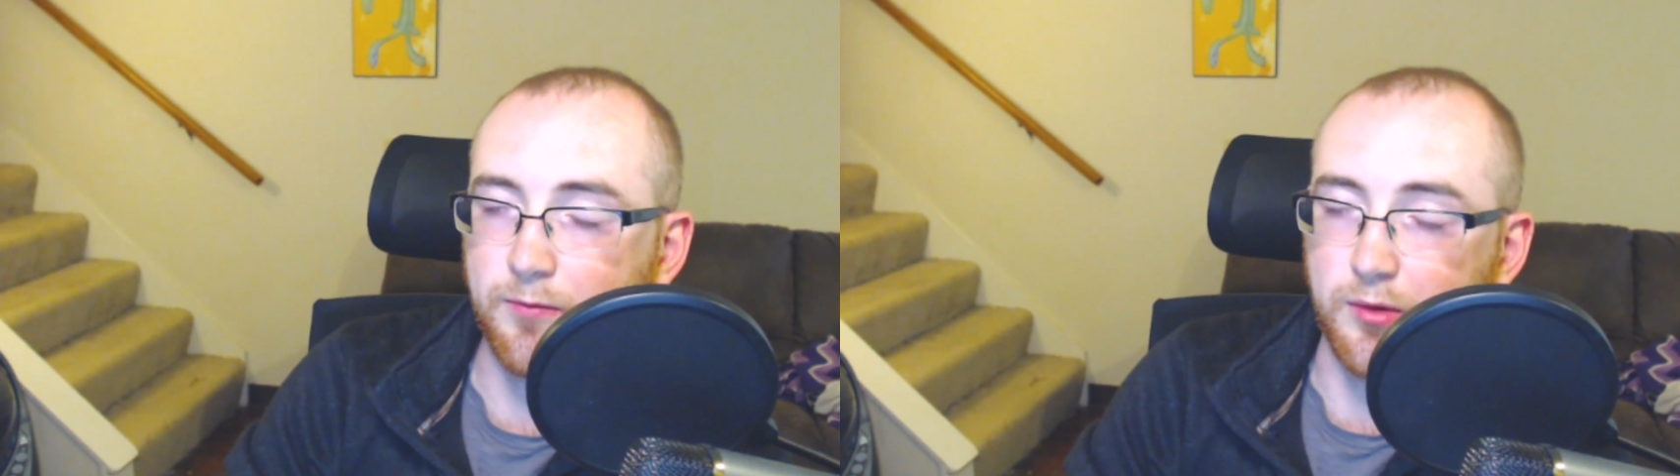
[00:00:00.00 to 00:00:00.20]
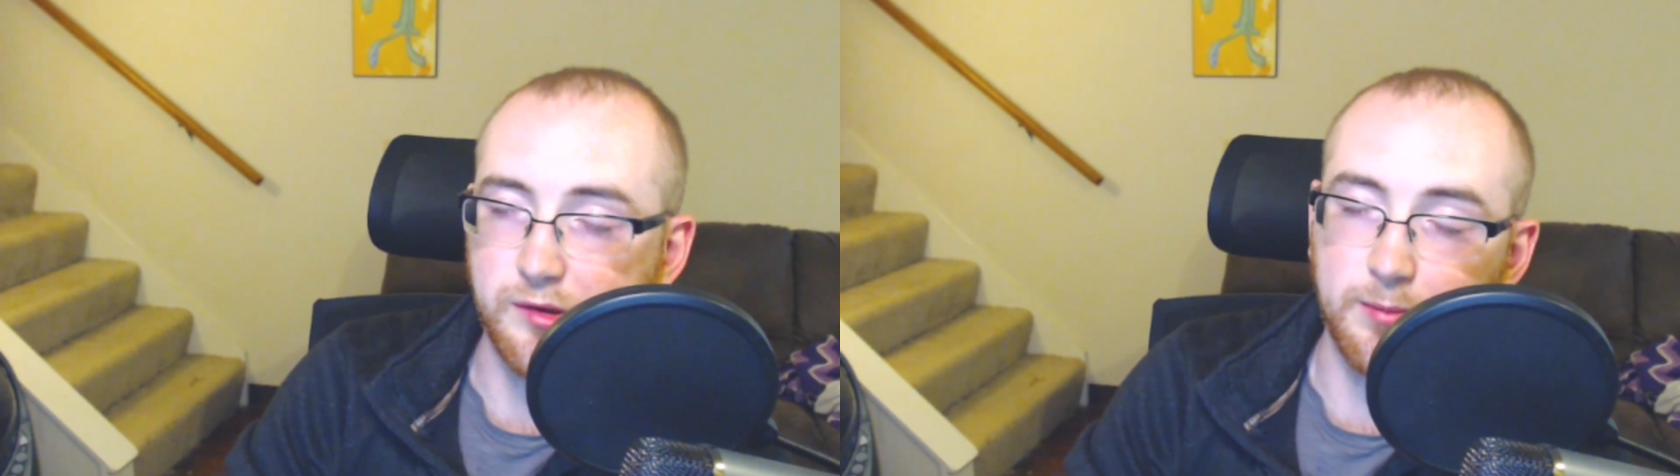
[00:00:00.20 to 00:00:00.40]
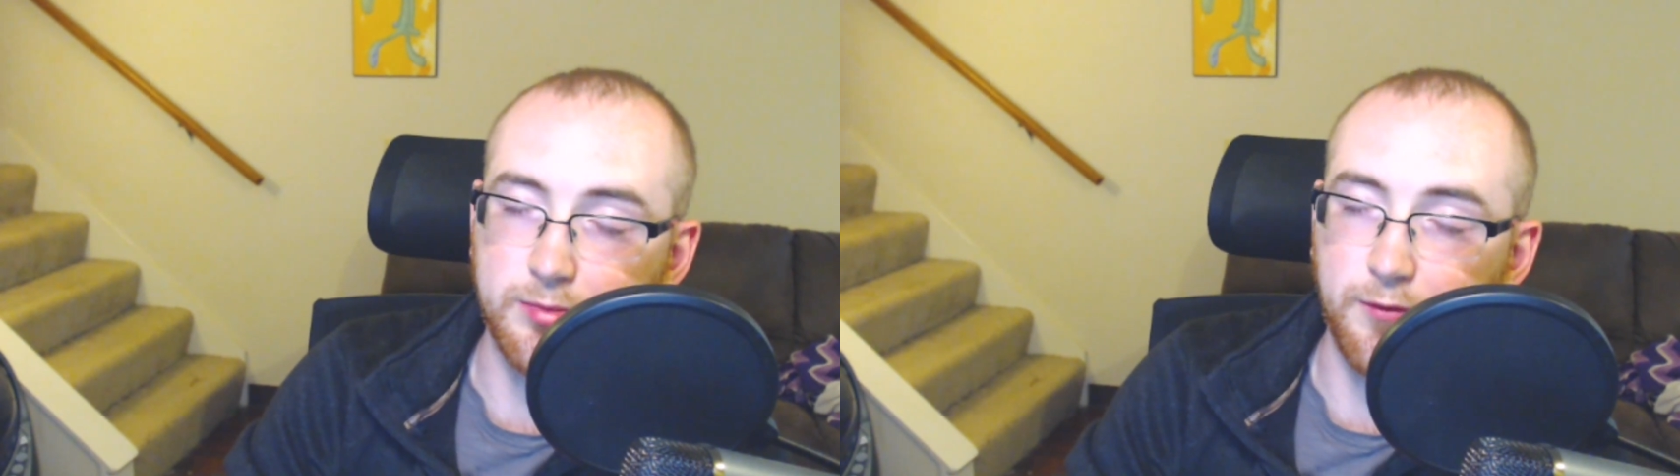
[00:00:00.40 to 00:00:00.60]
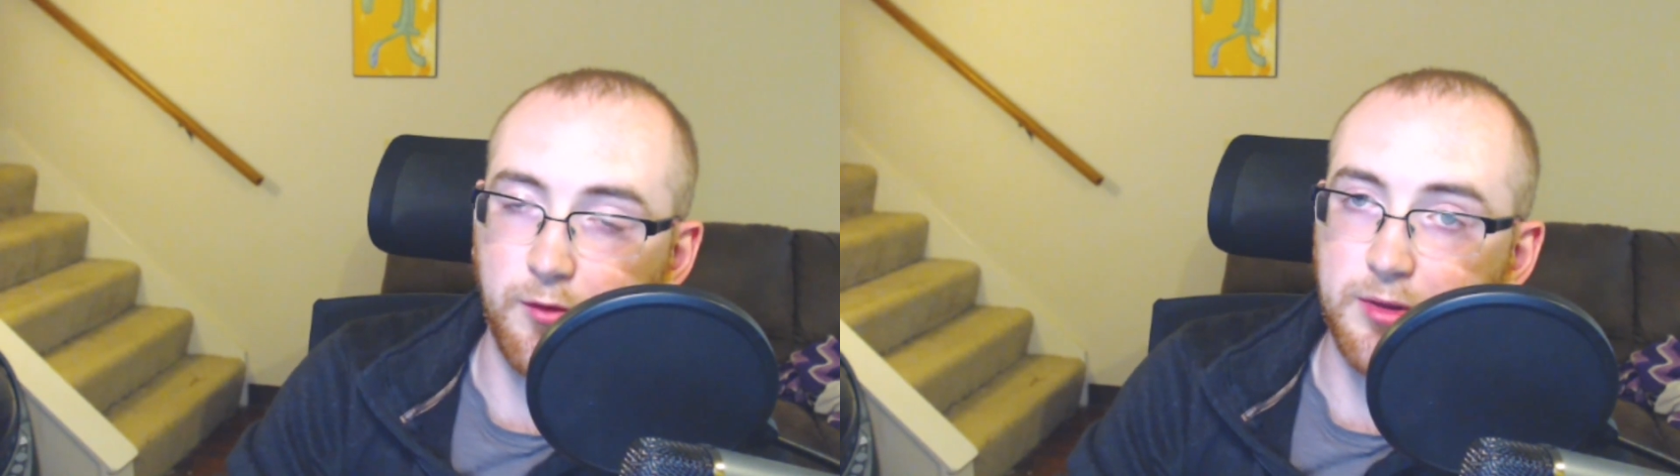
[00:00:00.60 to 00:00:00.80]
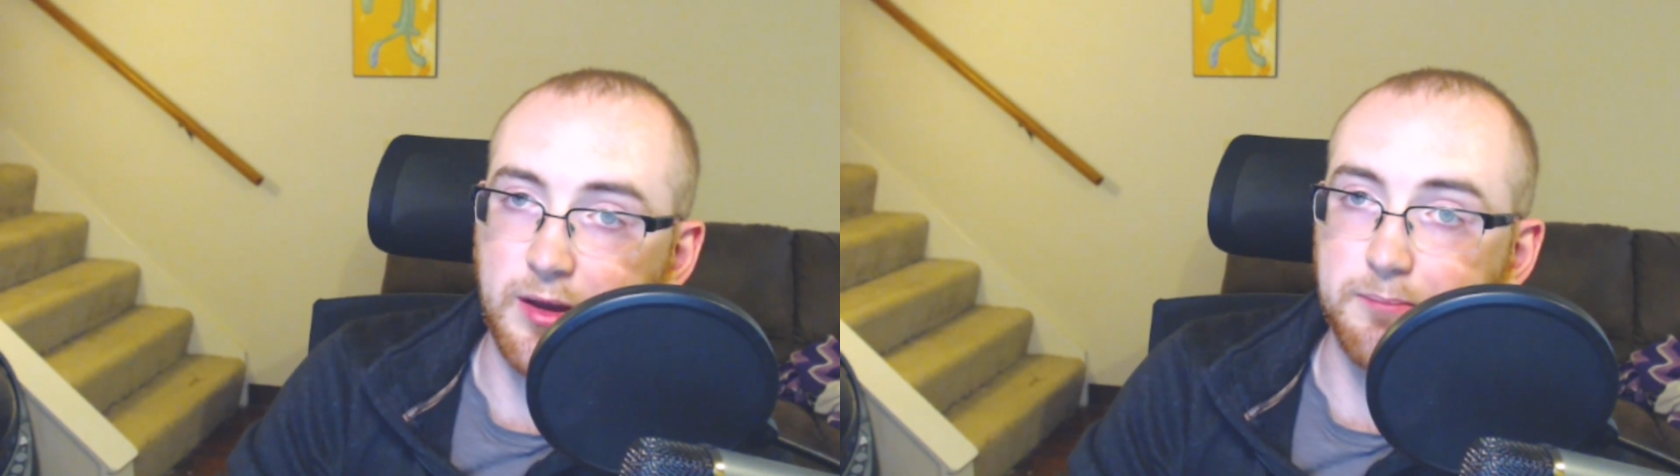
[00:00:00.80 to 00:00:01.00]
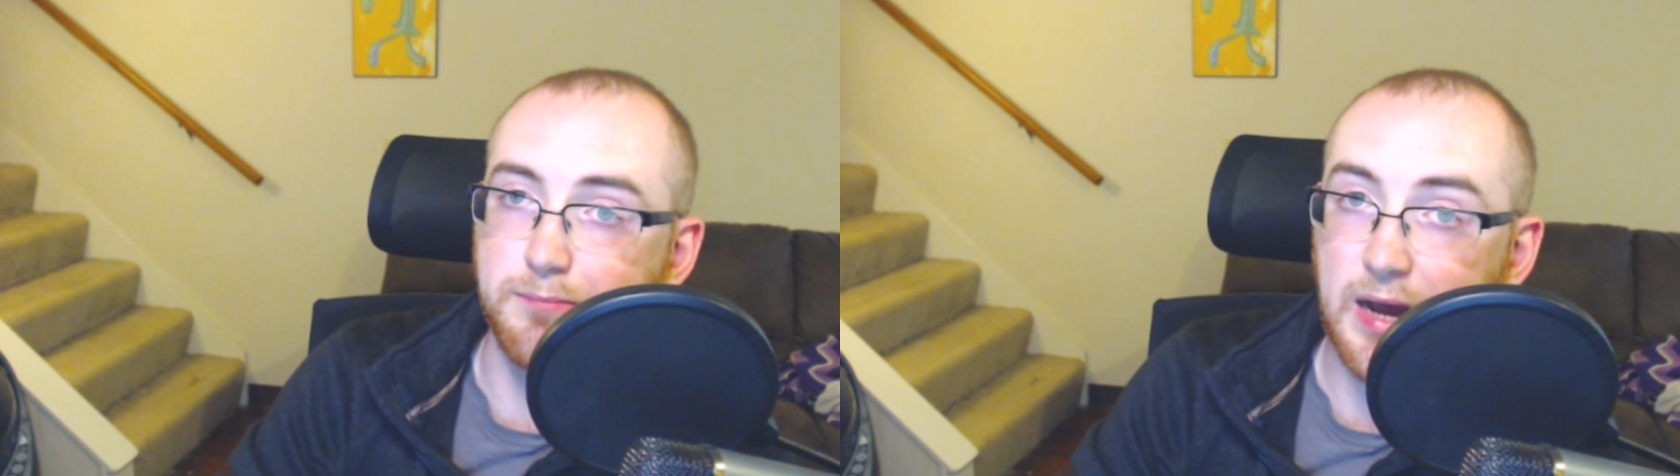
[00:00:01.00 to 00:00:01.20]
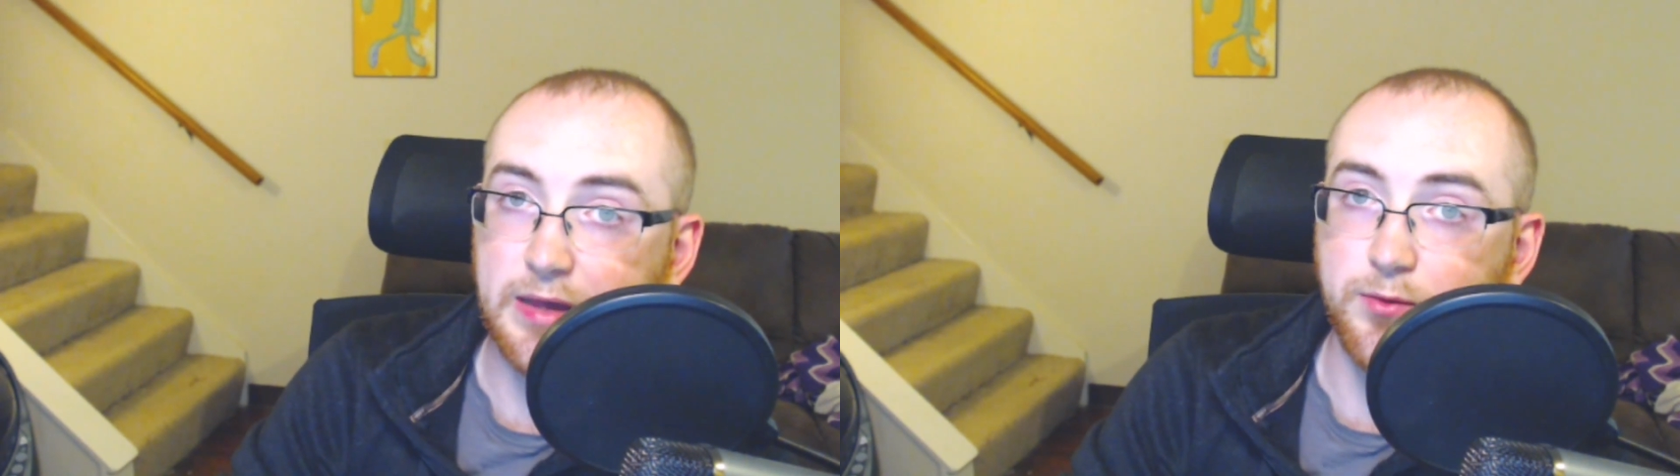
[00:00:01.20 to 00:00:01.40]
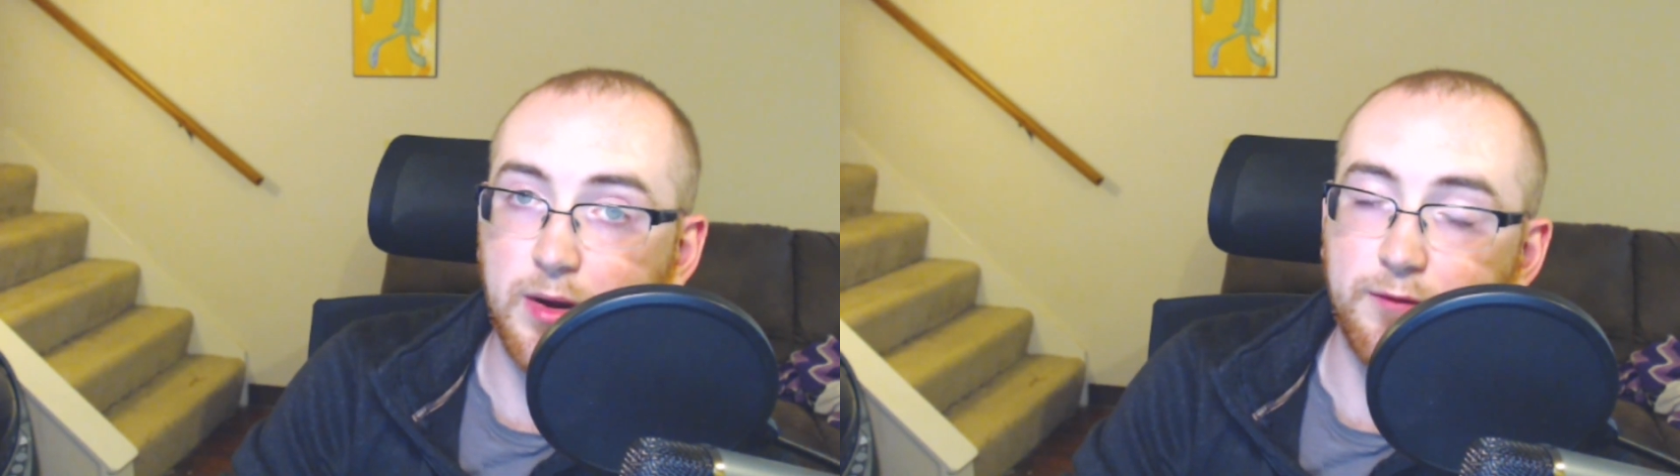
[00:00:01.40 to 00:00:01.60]
For example, if you're playing
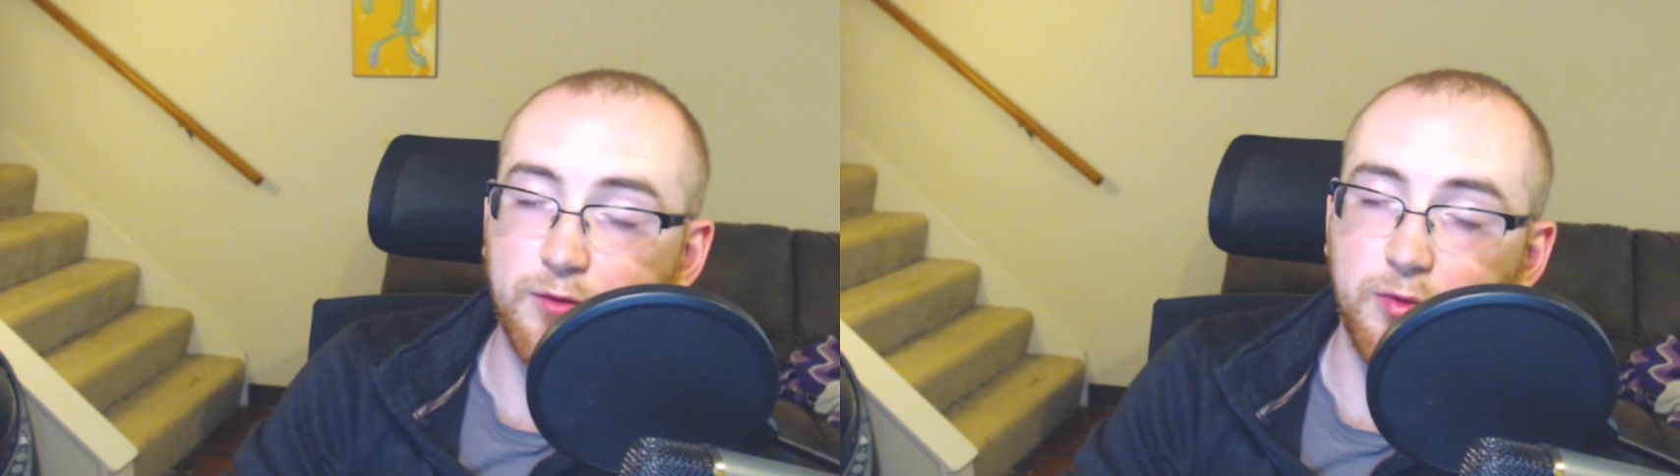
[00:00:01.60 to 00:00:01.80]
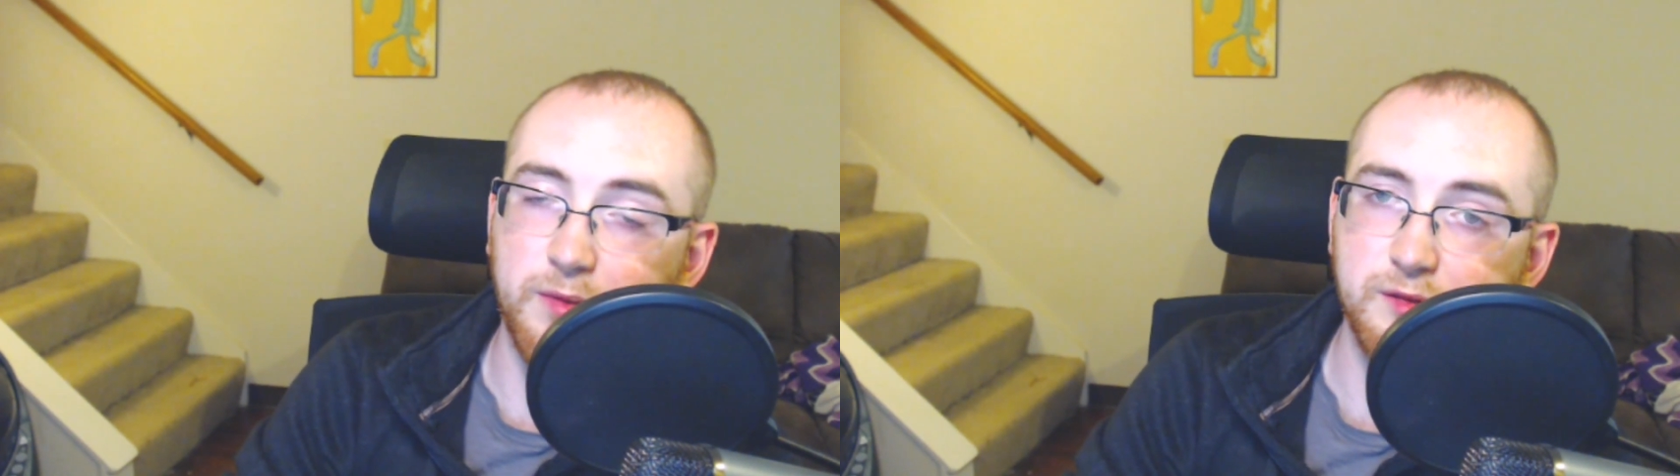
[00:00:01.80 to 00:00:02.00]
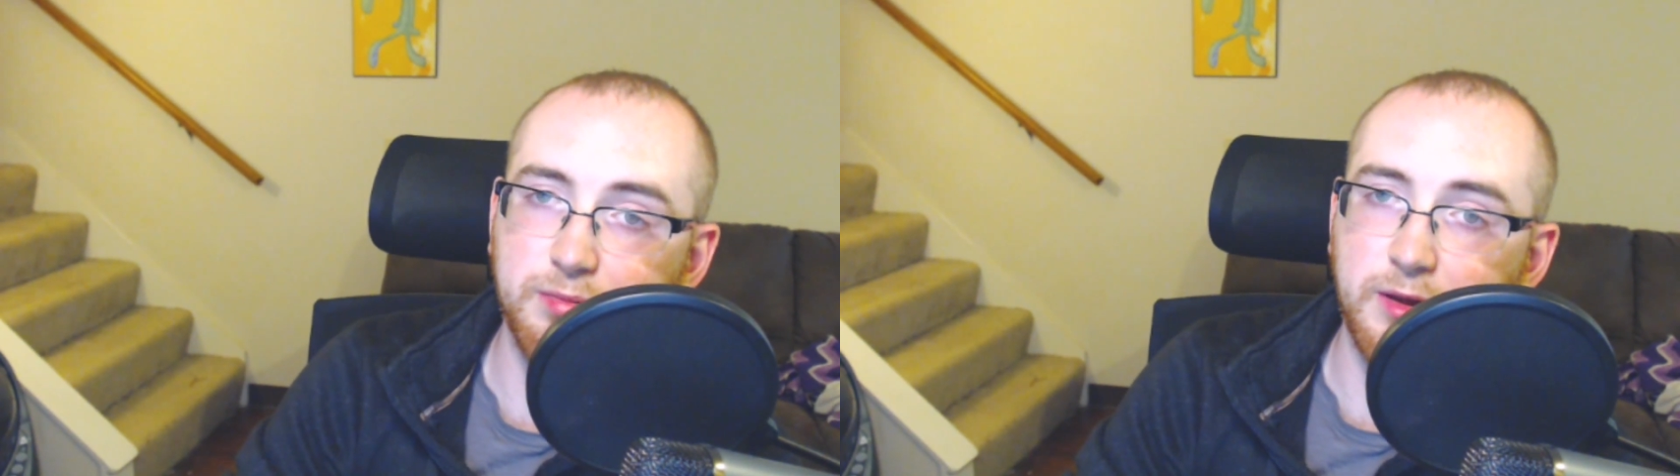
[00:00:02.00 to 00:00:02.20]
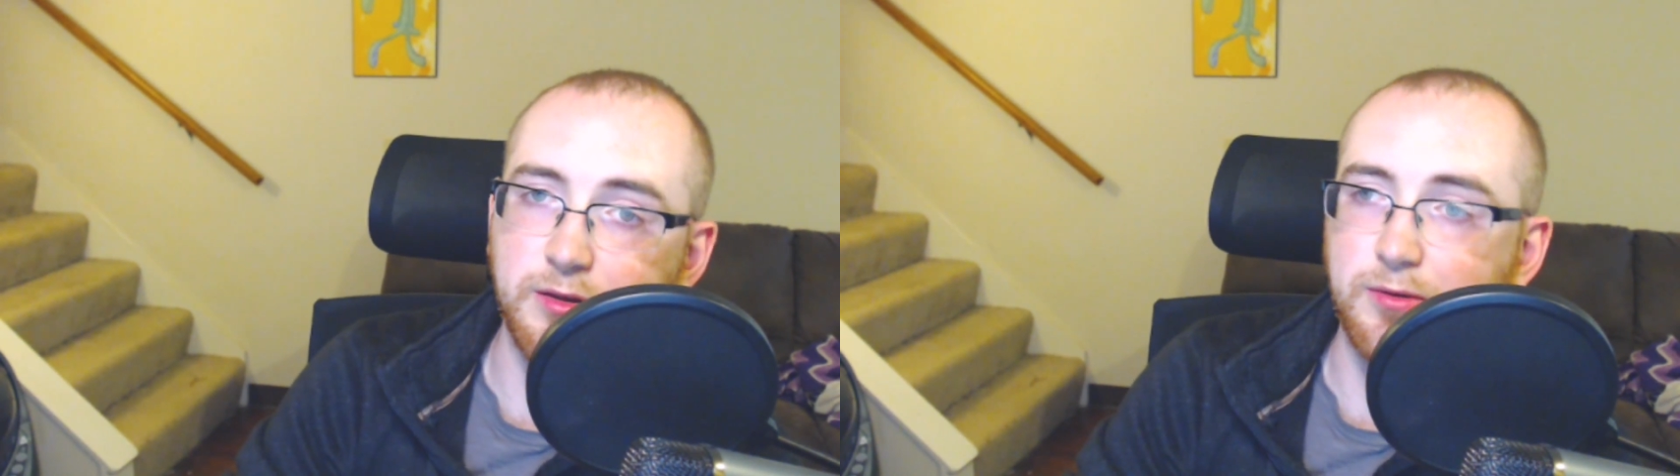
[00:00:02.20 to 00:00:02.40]
Minecraft with mixplay,